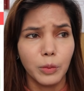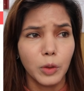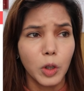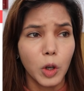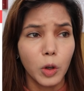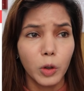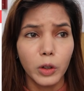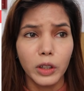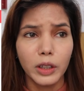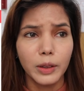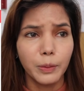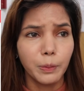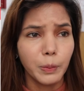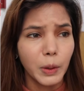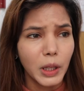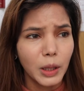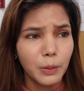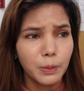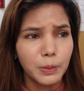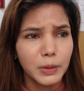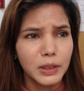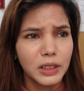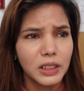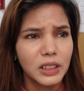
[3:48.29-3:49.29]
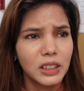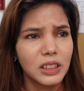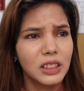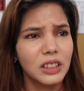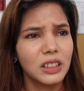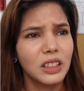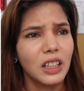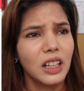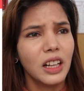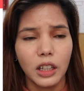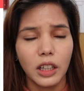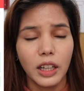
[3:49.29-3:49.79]
Korean
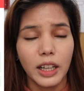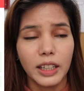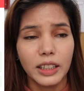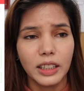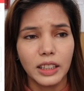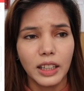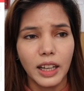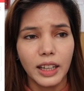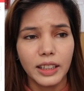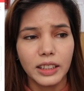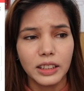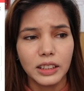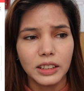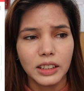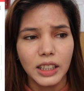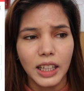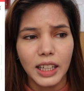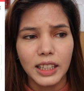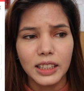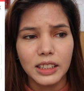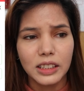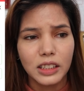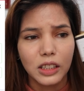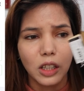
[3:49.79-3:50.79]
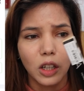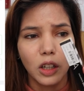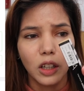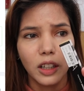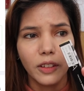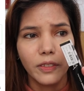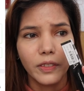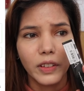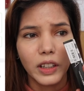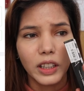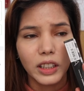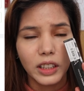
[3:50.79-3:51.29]
people, and I asked
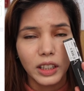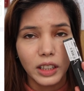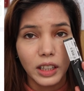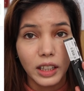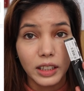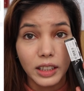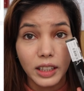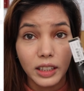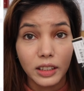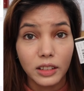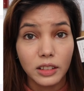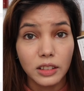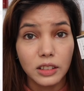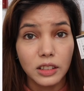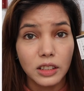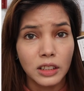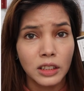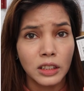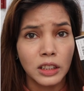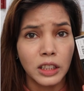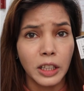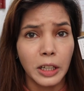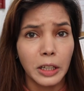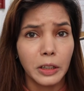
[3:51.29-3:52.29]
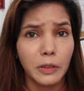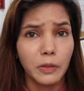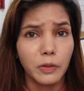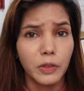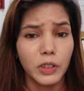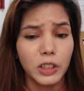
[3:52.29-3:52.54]
Olive Young attendants that